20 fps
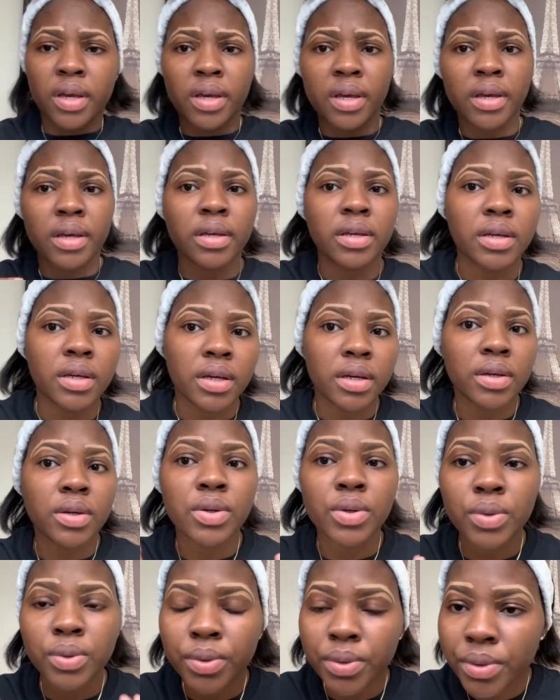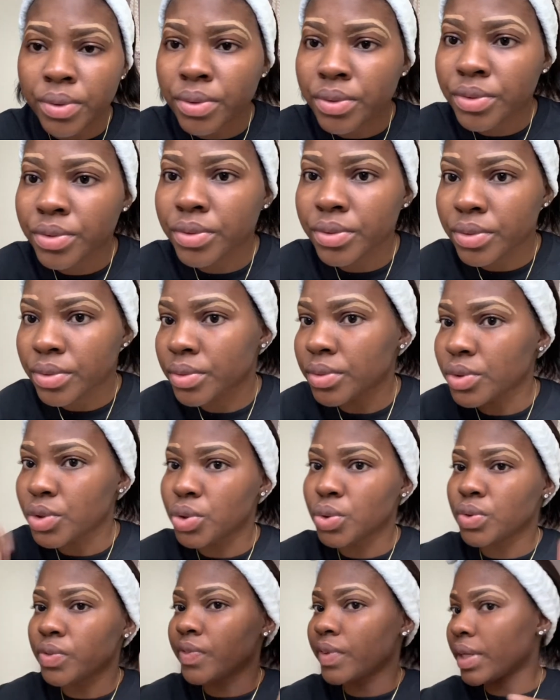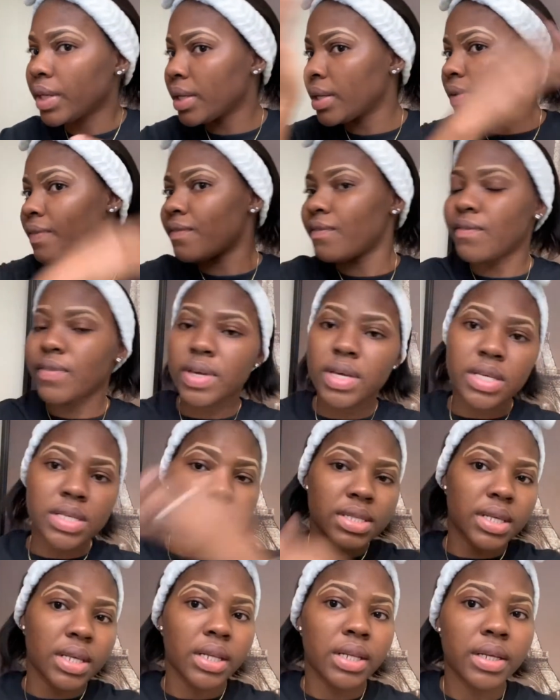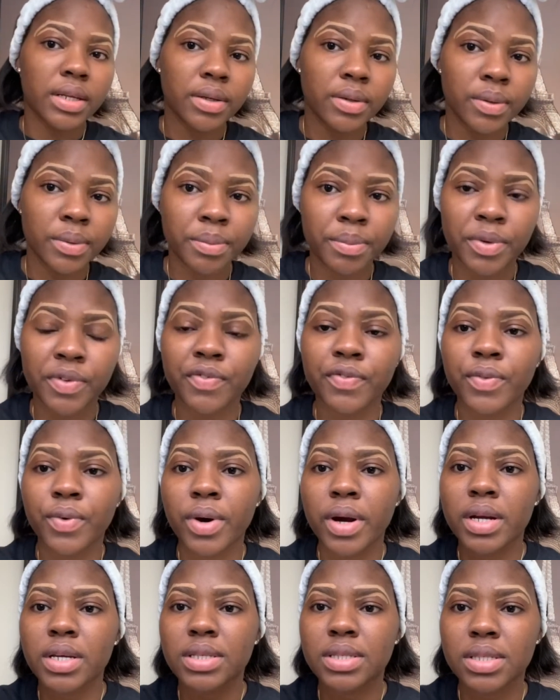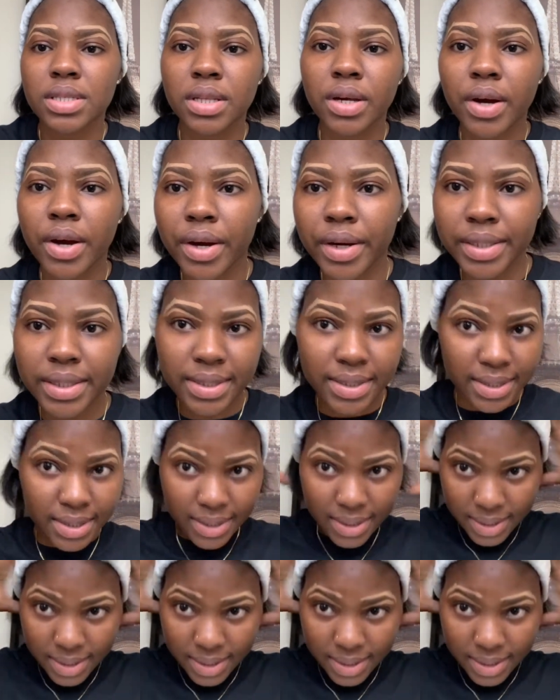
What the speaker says: yeah, you know, rejuvenate the face a little before I start.